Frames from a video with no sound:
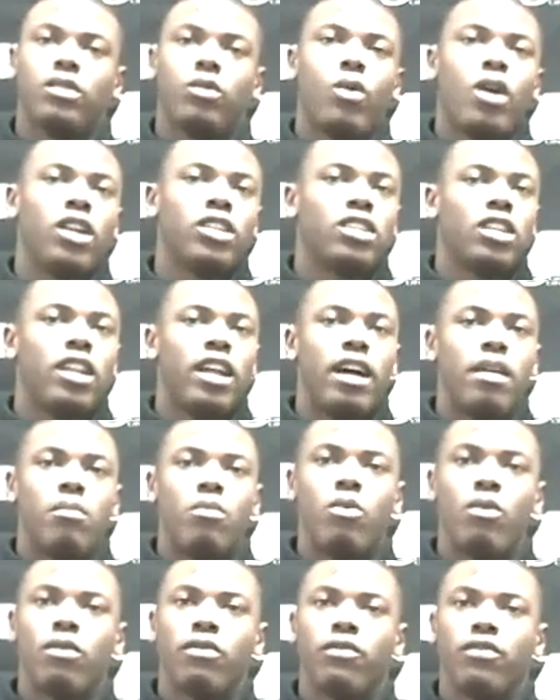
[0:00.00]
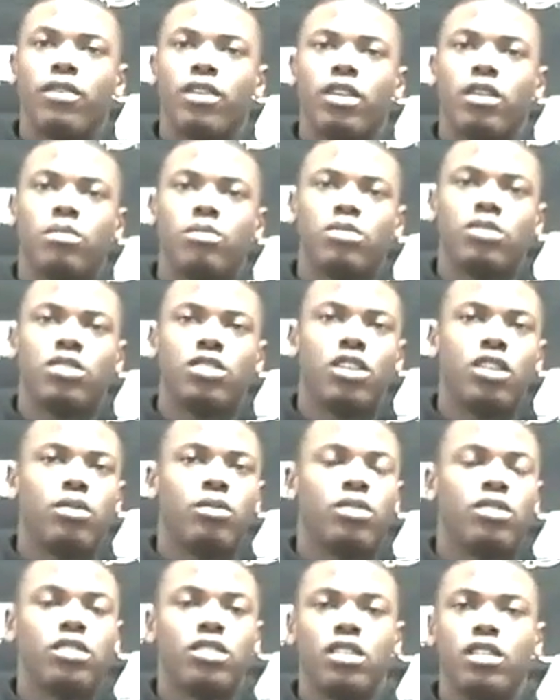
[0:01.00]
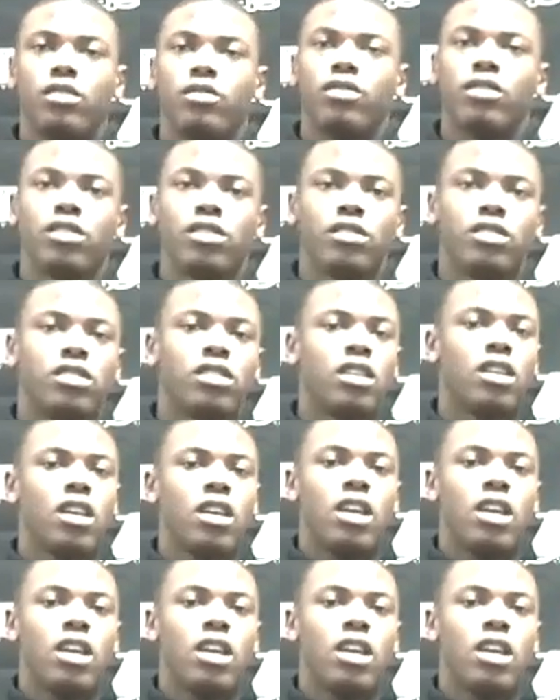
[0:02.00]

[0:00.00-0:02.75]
to watch a lot more film, study receivers,